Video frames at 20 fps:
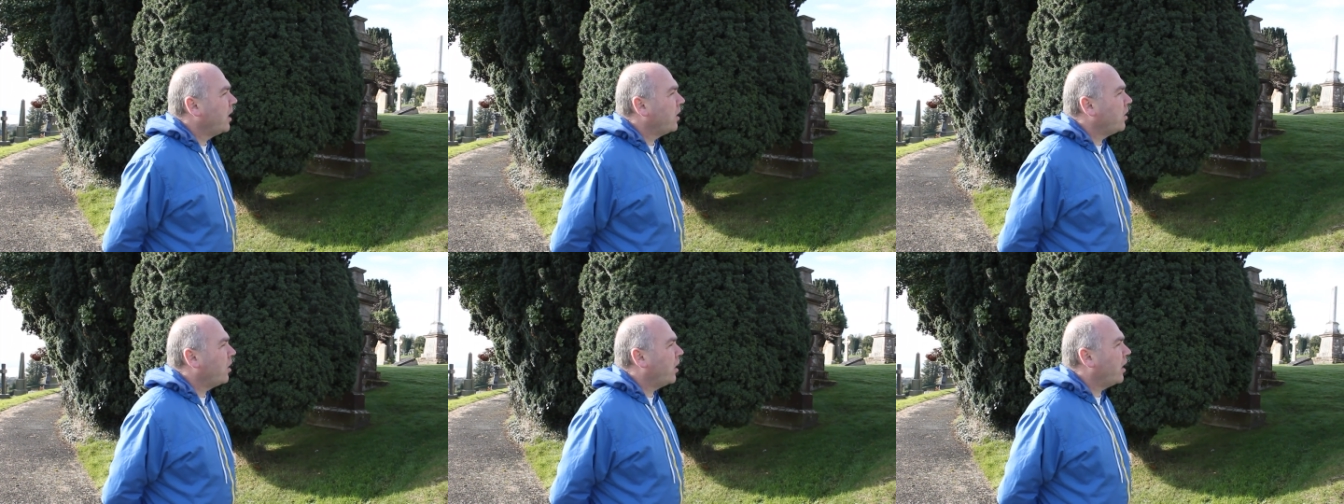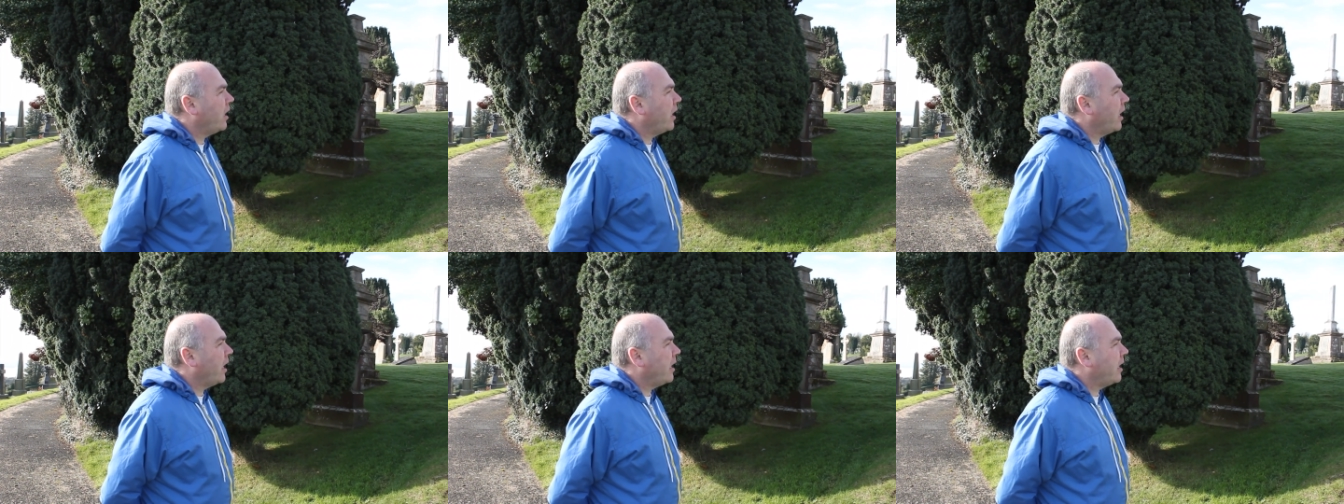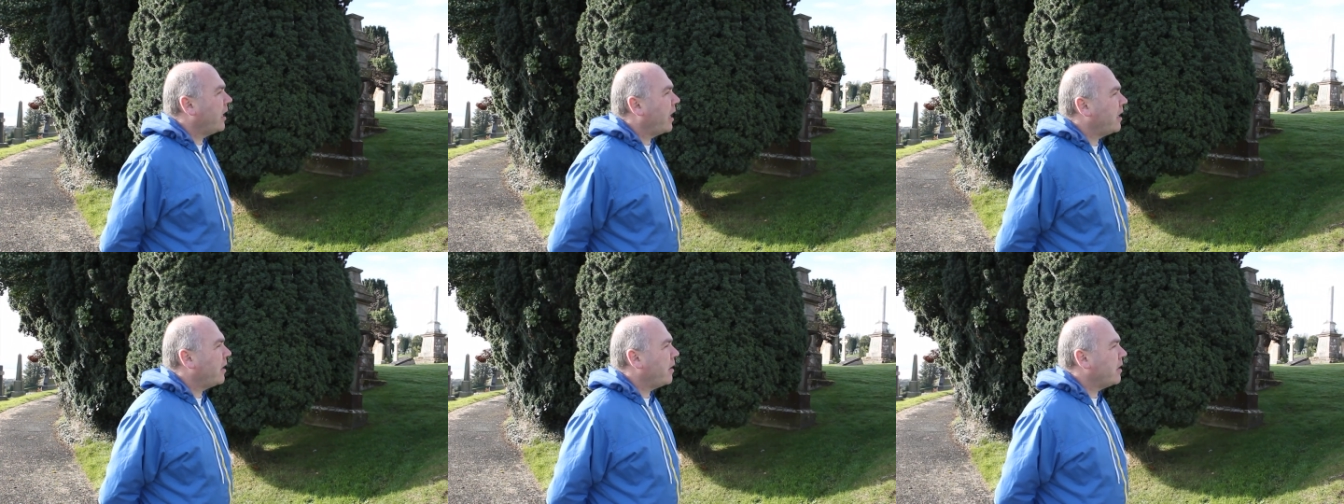Now
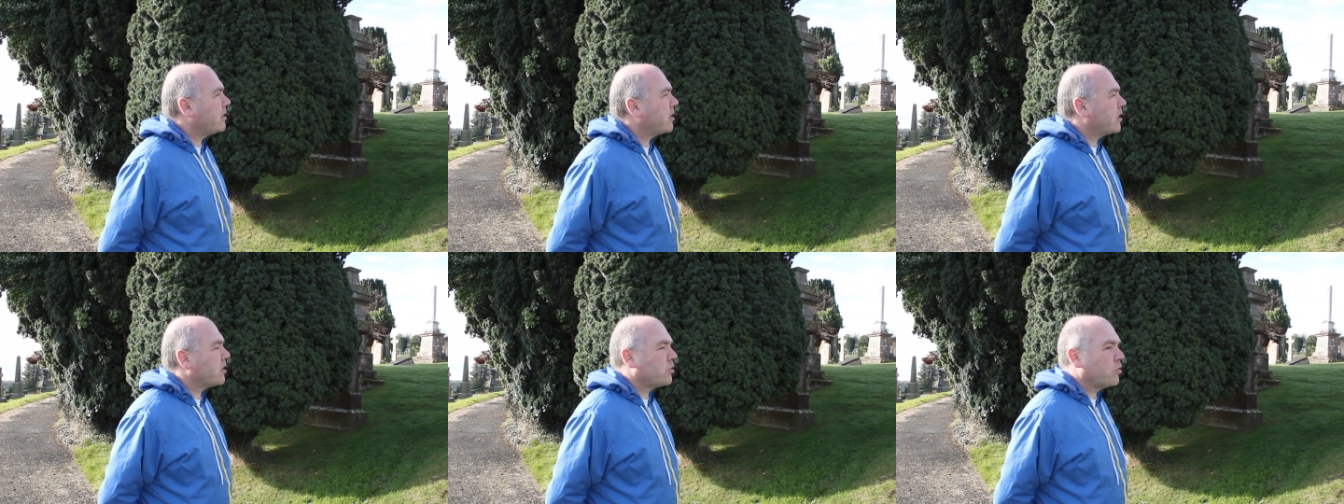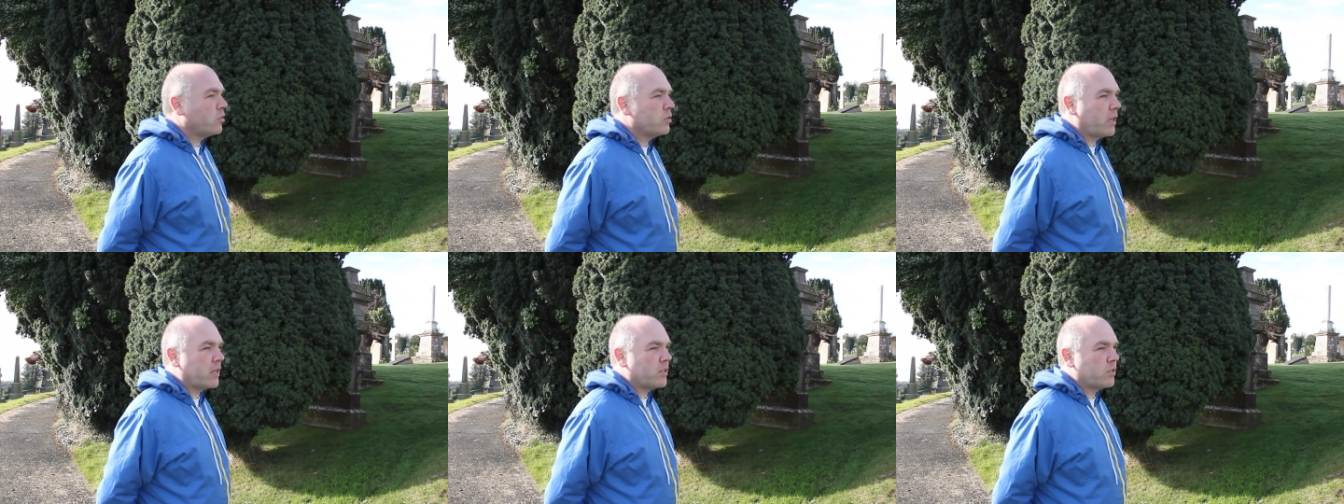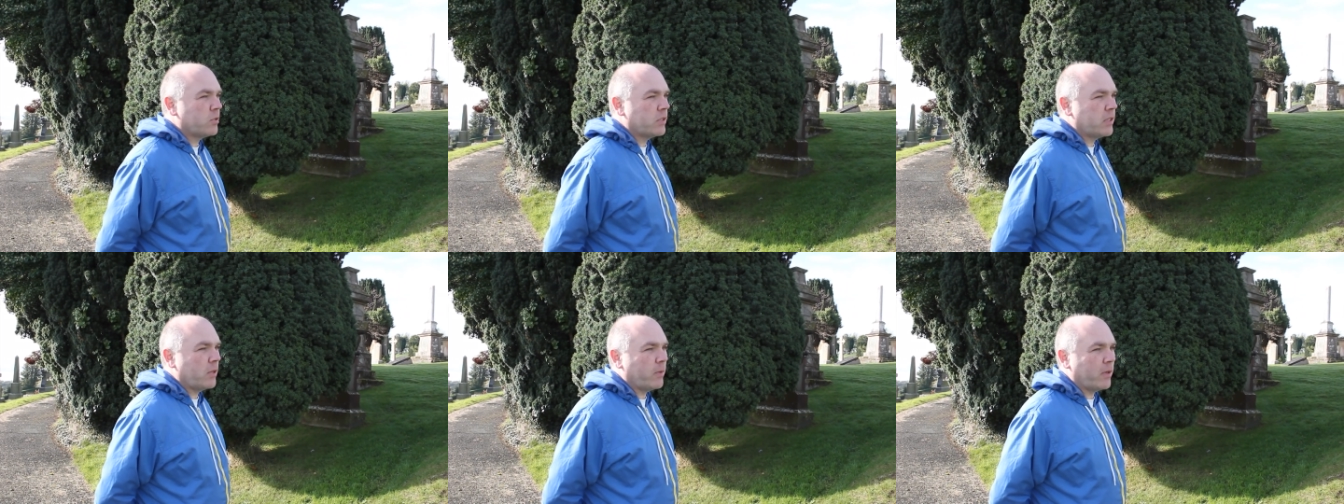he's
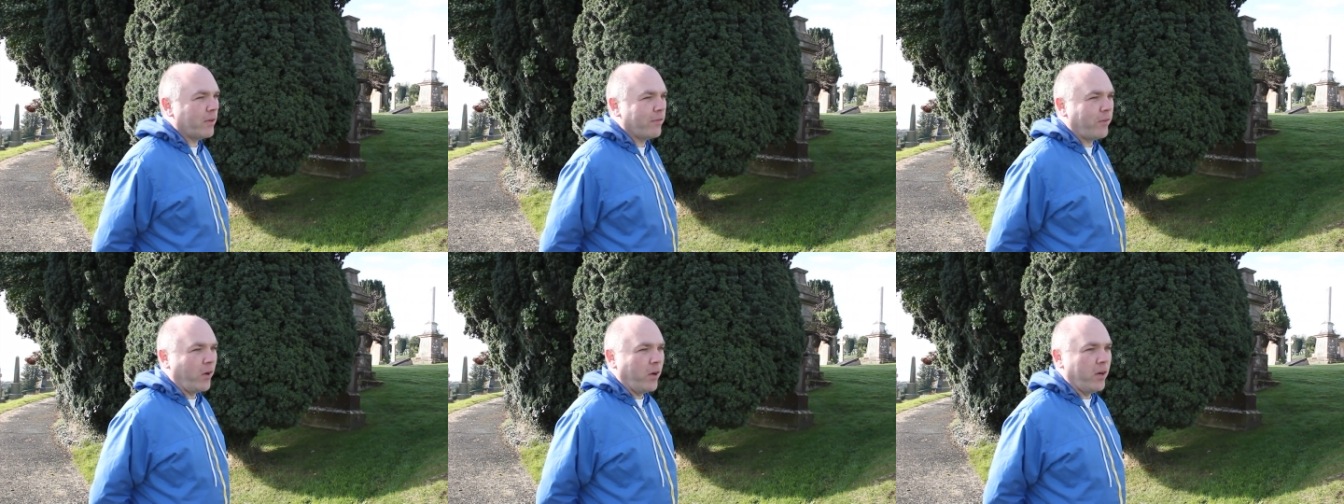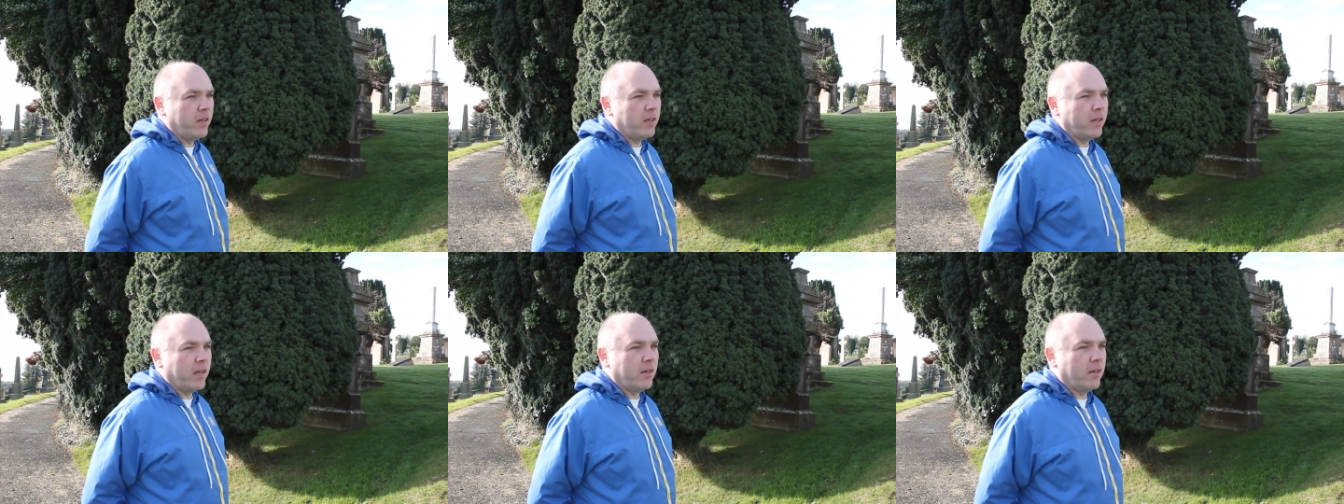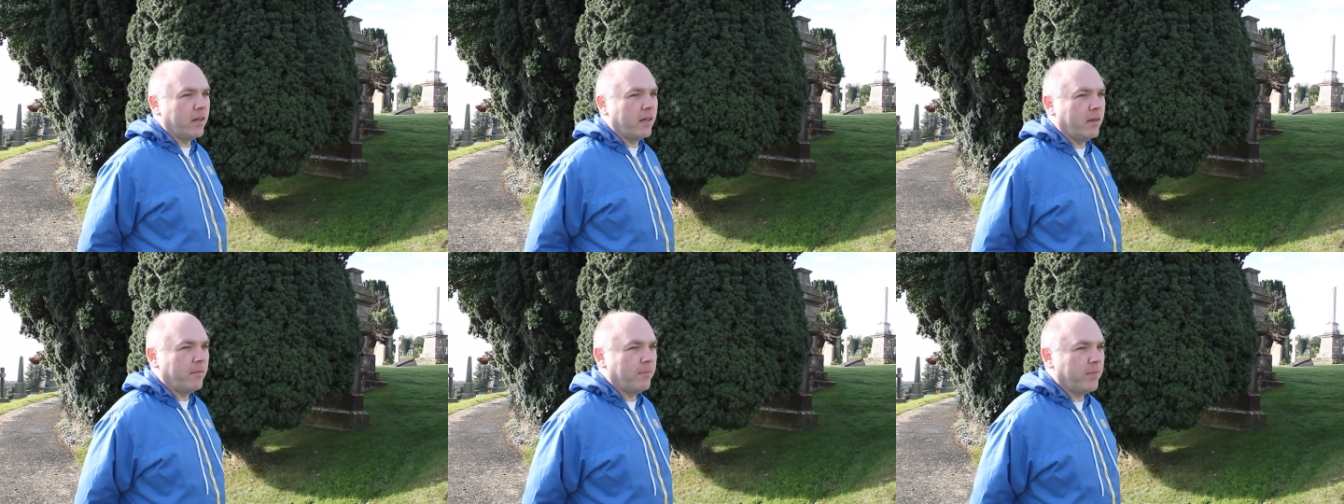associated with the fountain
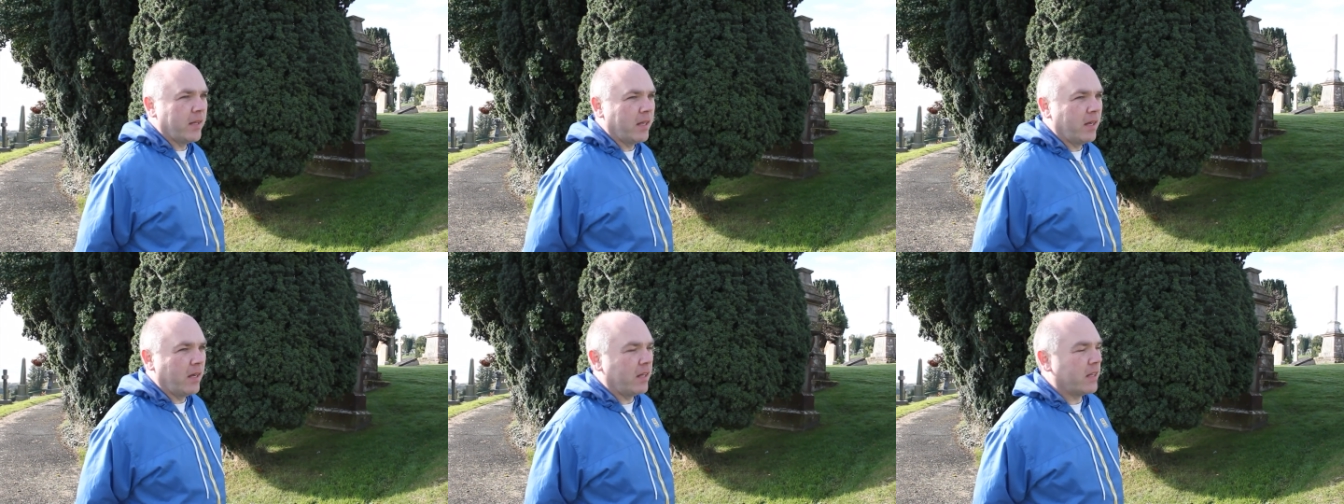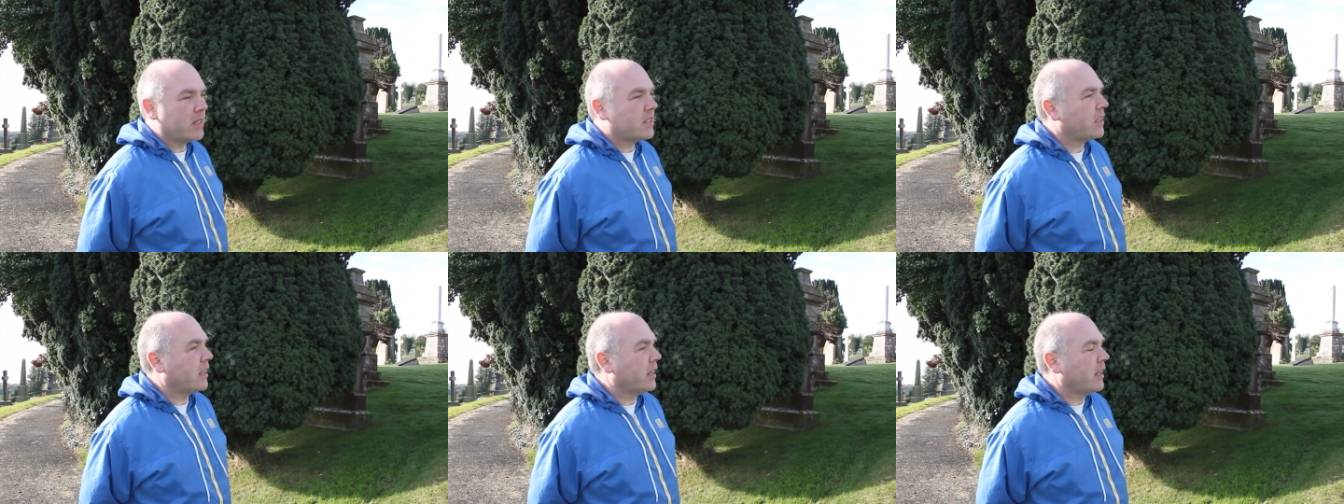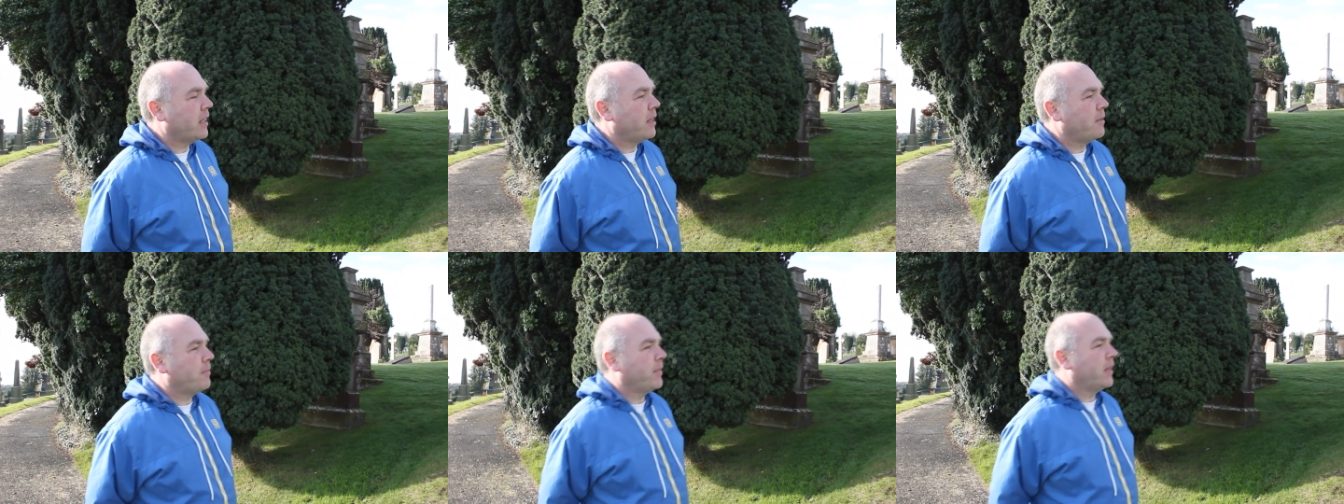area in the
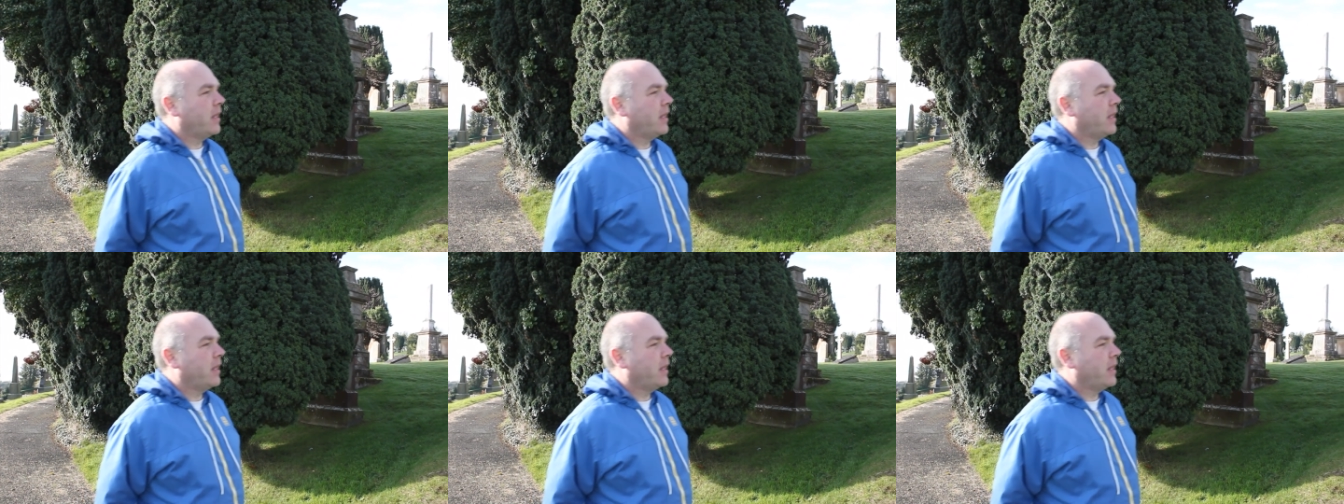city.